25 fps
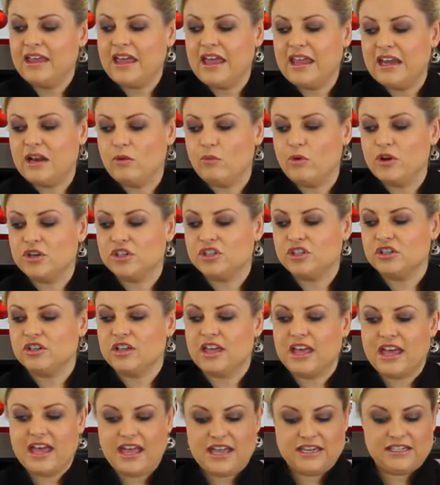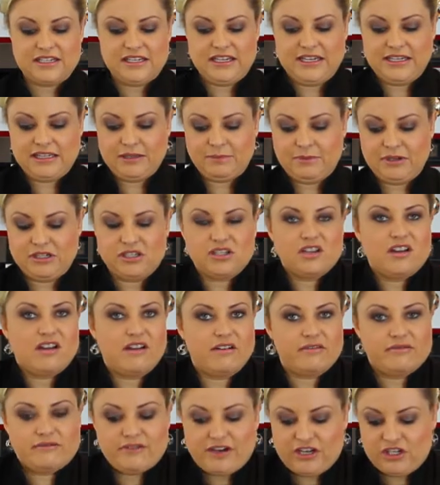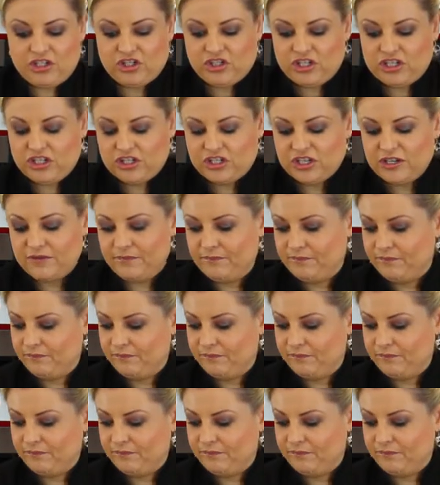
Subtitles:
And I want to add a little bit of fresh ginger.